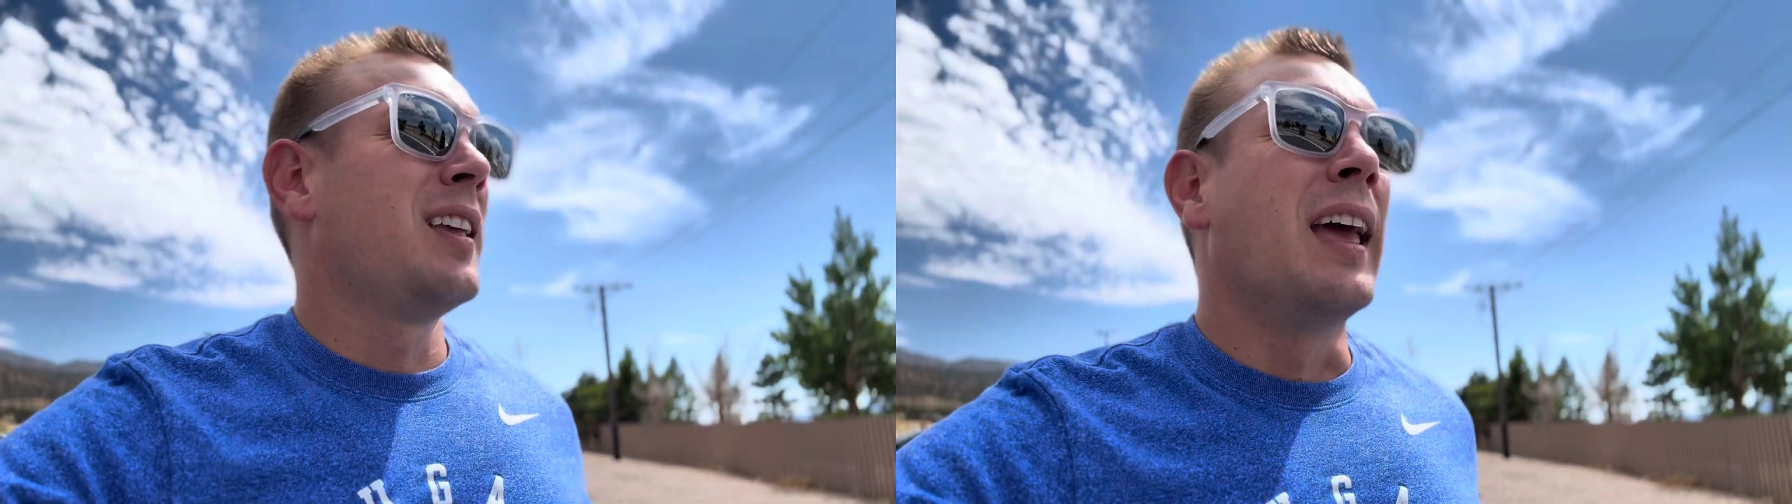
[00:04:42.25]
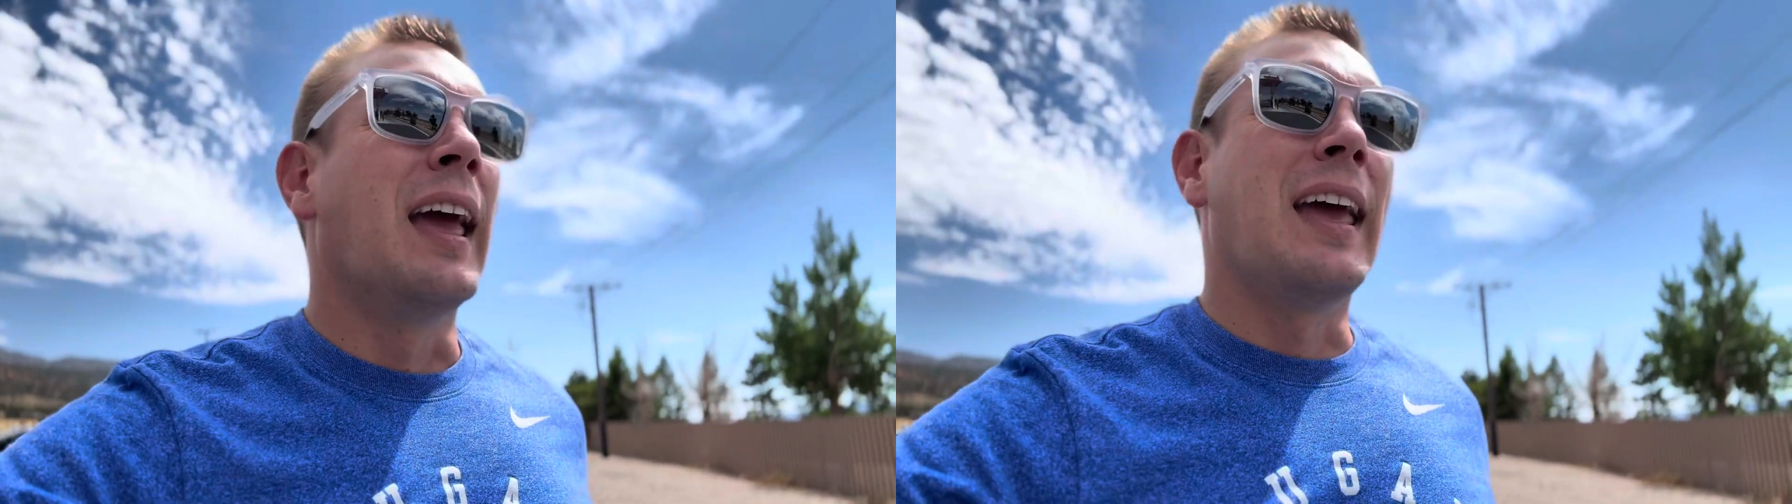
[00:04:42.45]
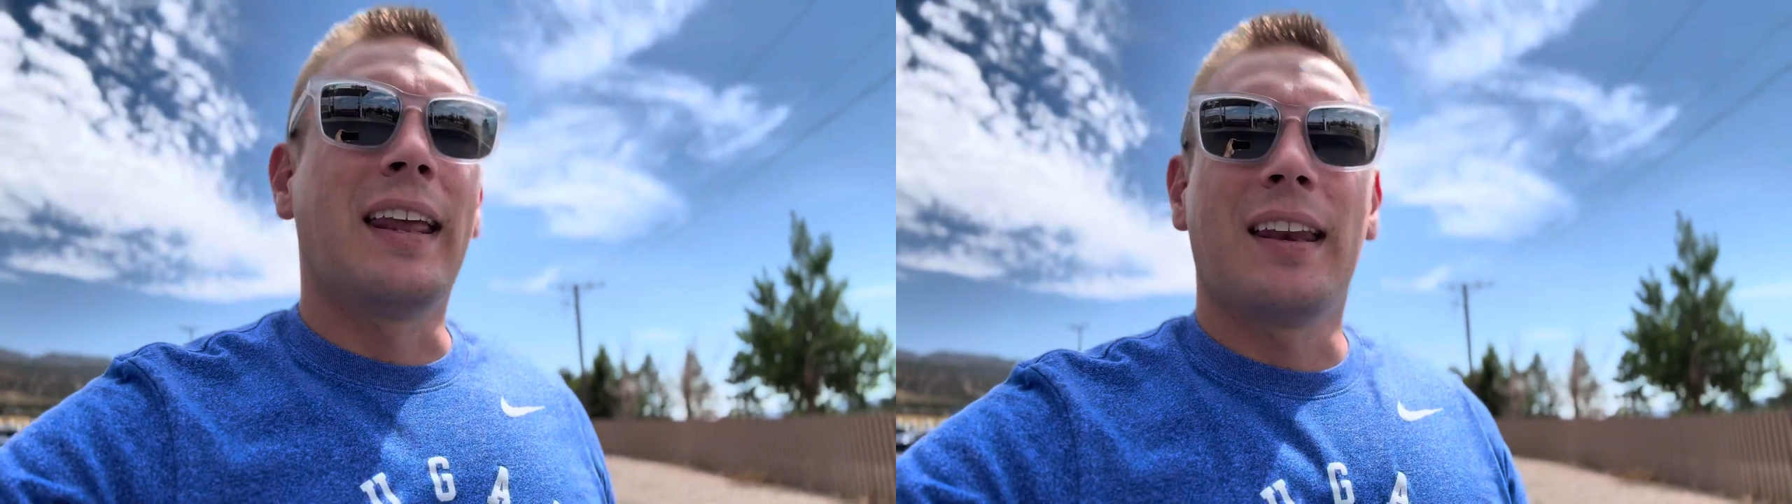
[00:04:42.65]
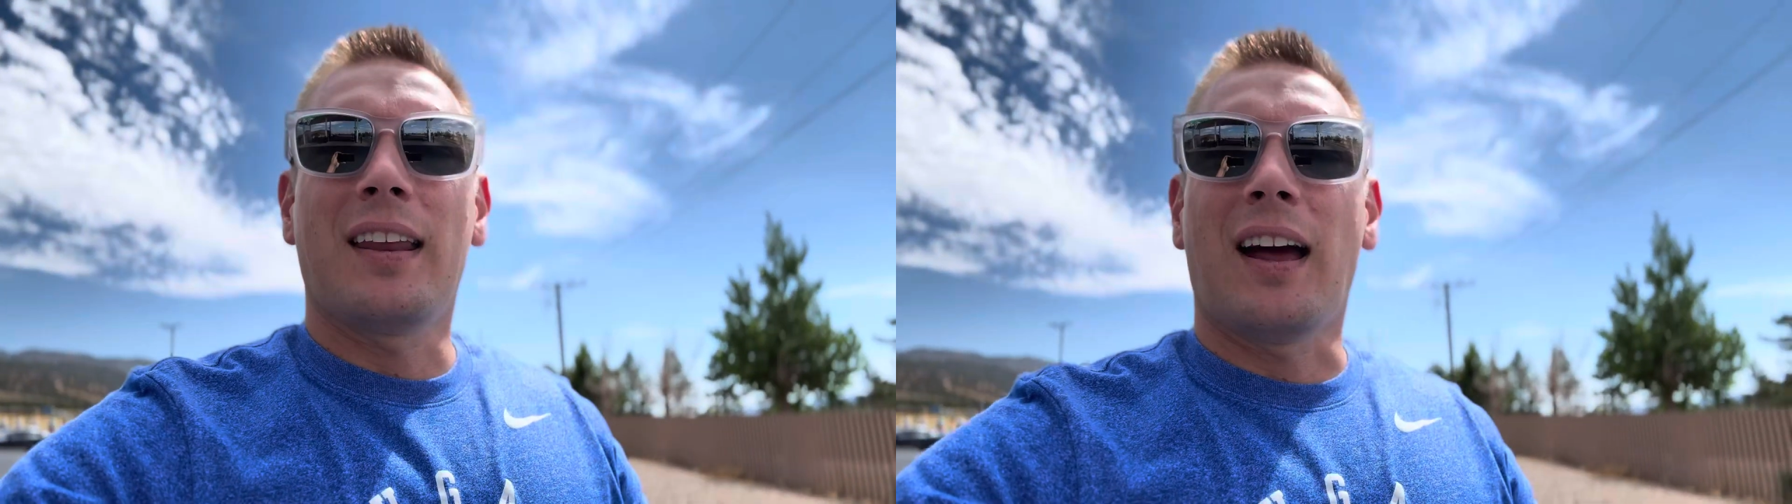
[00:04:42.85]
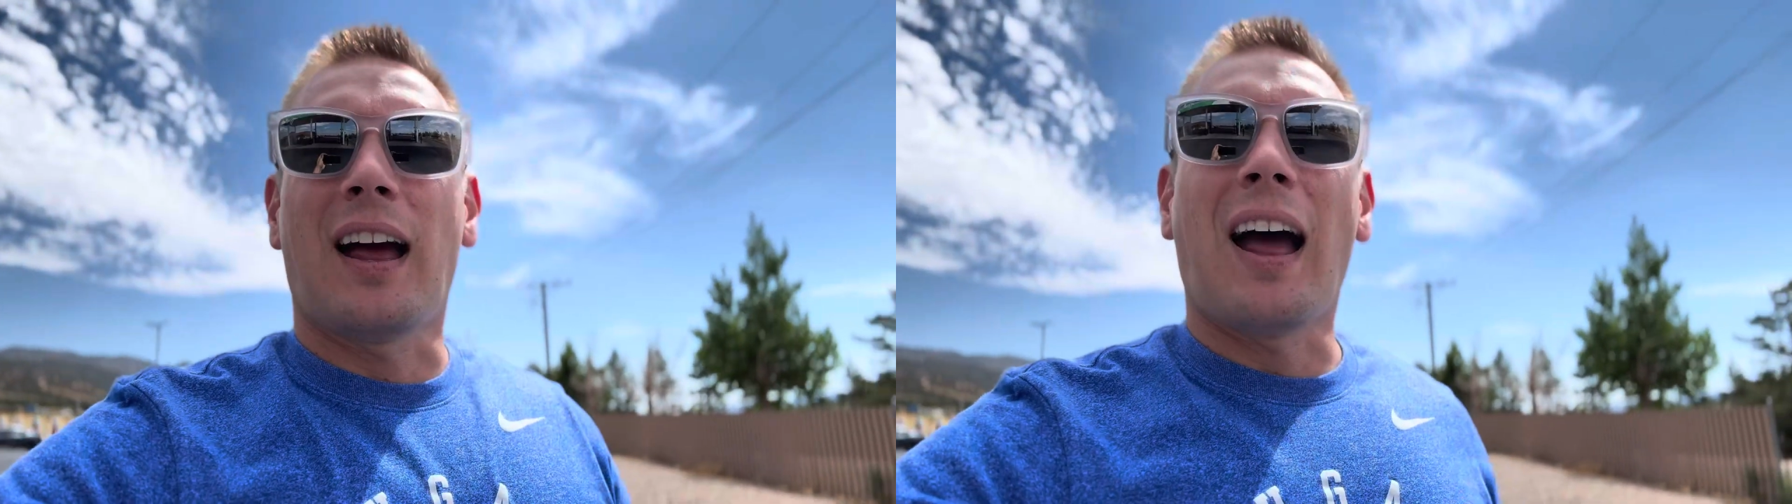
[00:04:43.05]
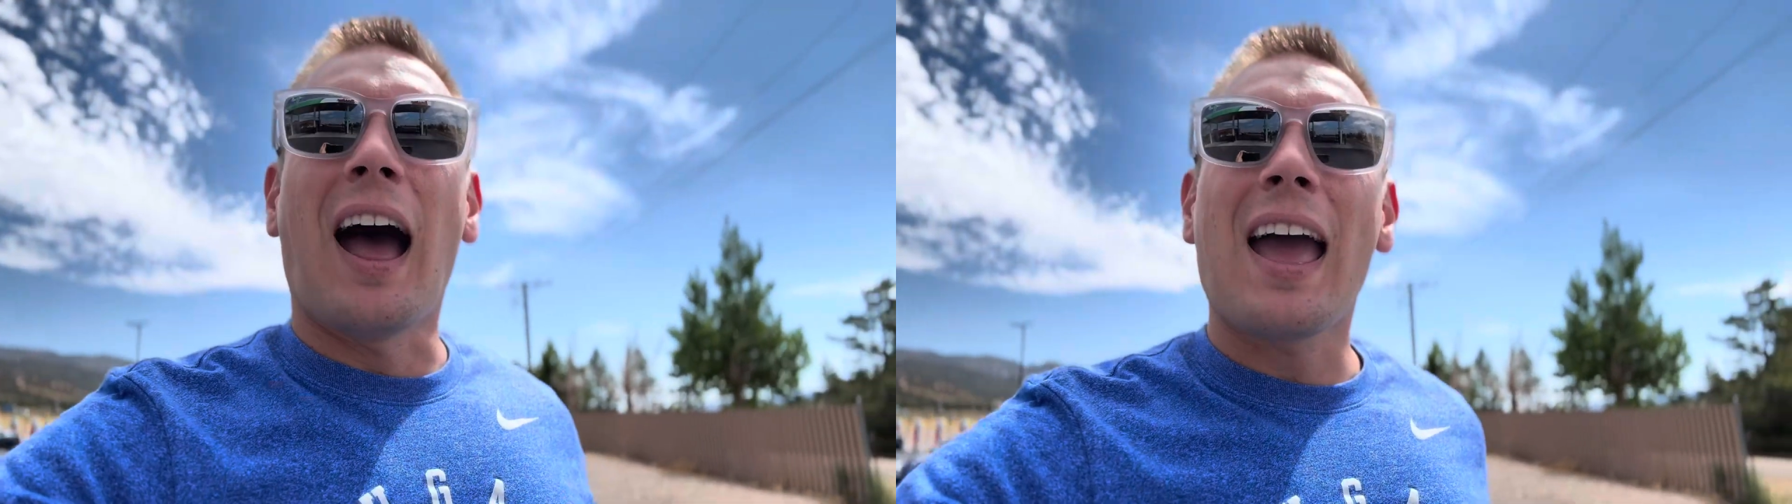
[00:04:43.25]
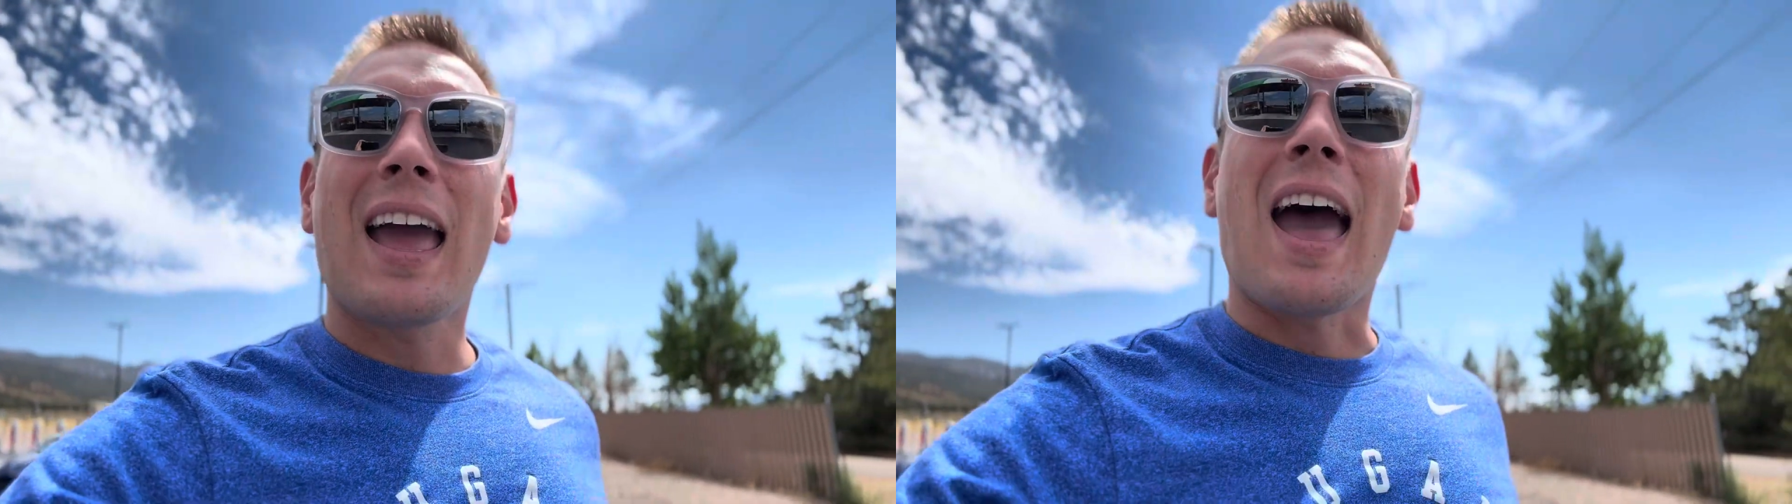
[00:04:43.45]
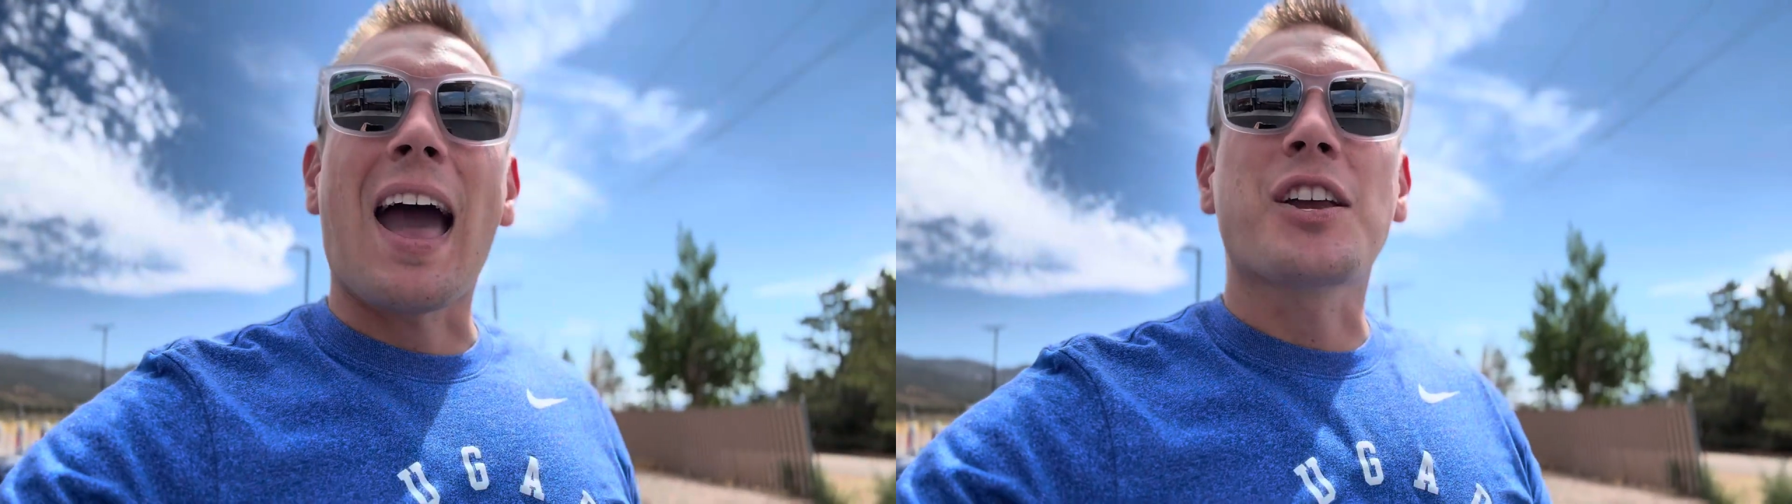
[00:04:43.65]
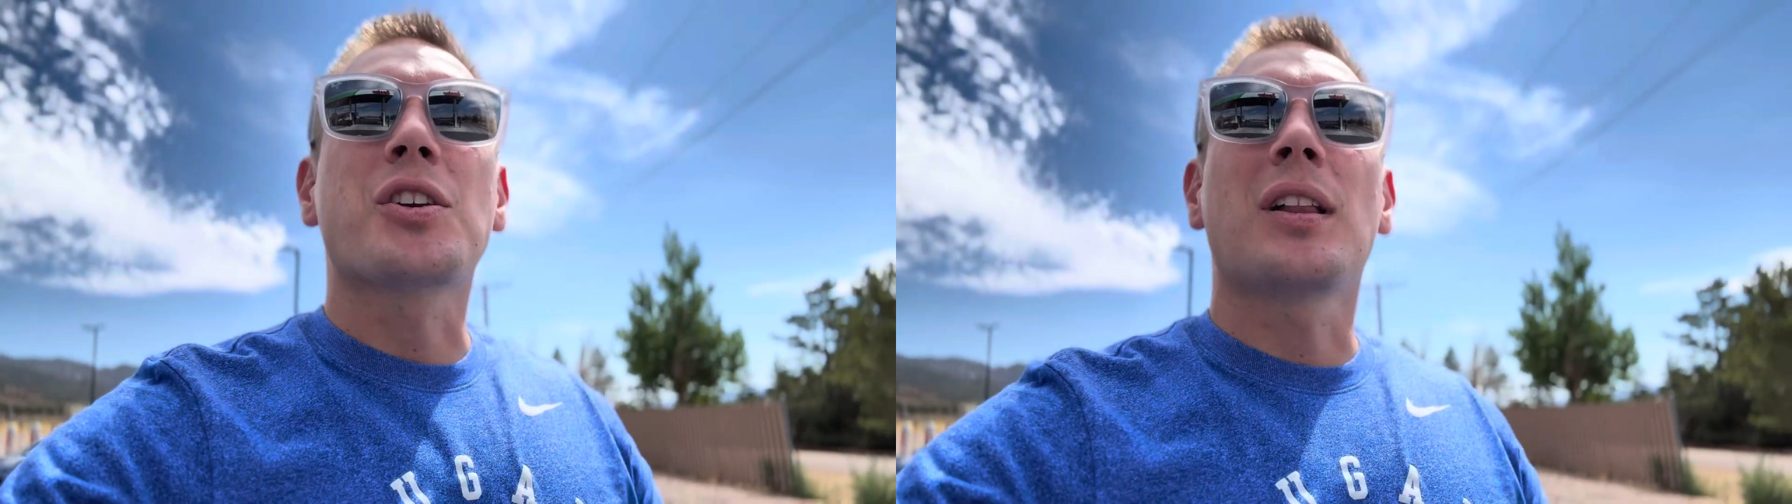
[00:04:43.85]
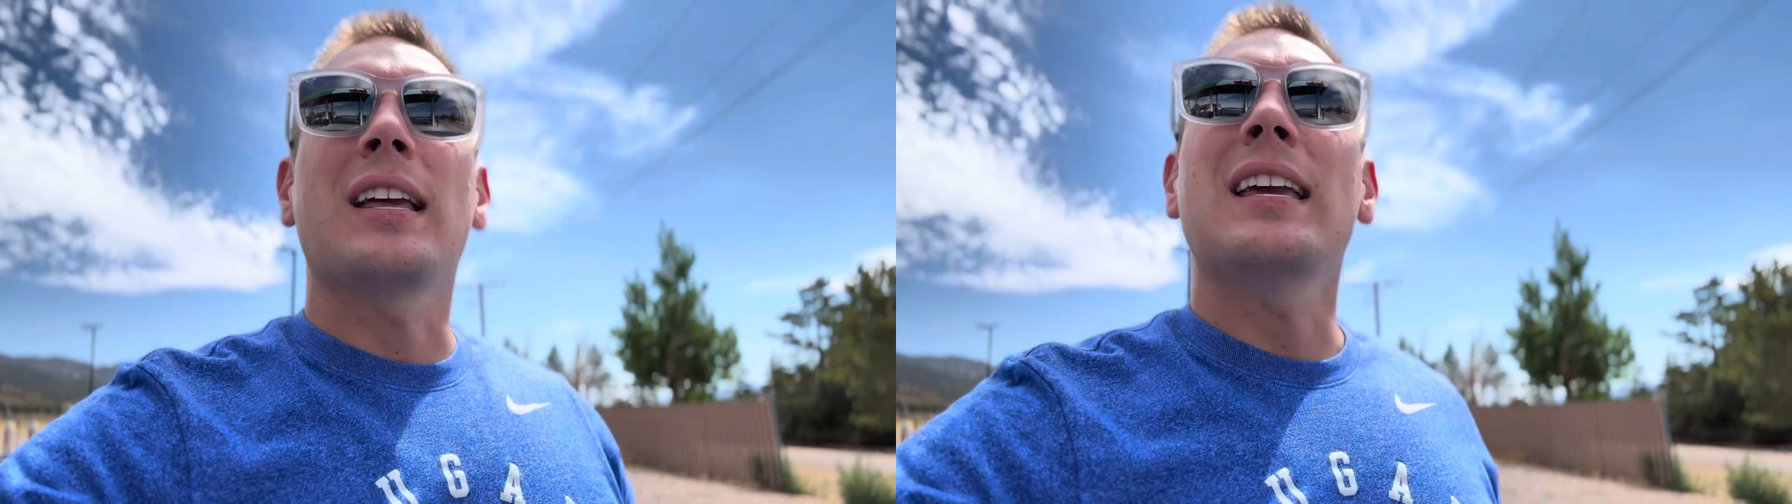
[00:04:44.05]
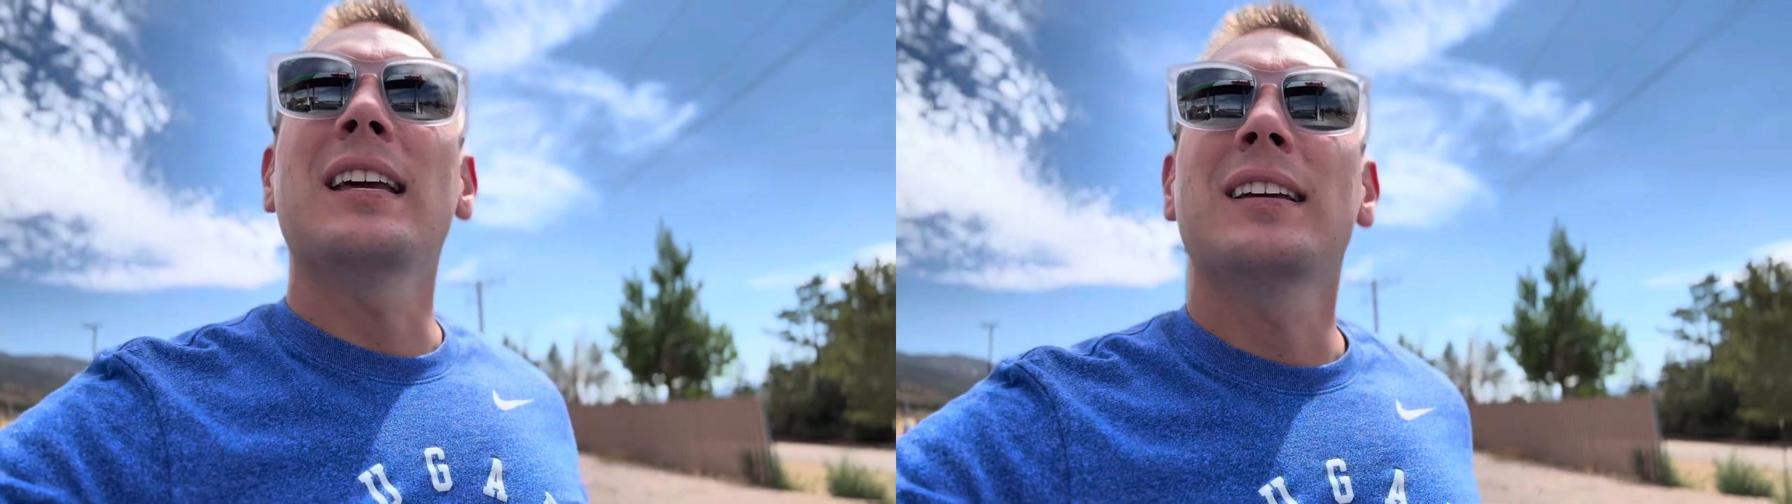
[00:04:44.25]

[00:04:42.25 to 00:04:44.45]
And I actually